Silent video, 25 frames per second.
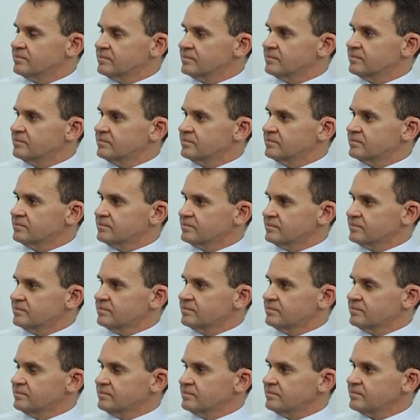
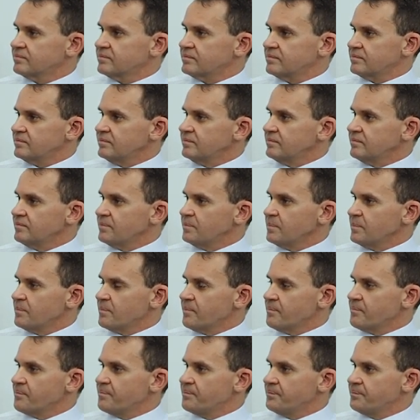
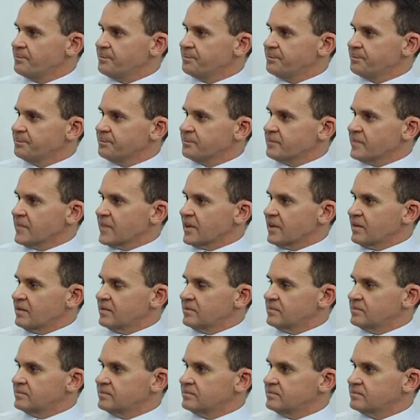
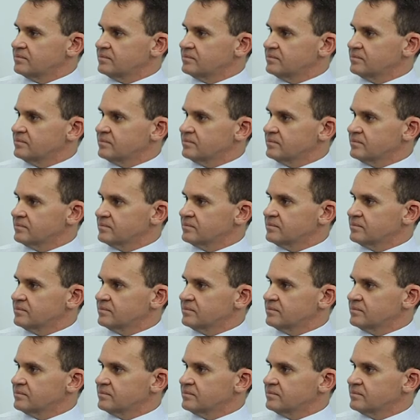No words are spoken by the person on screen.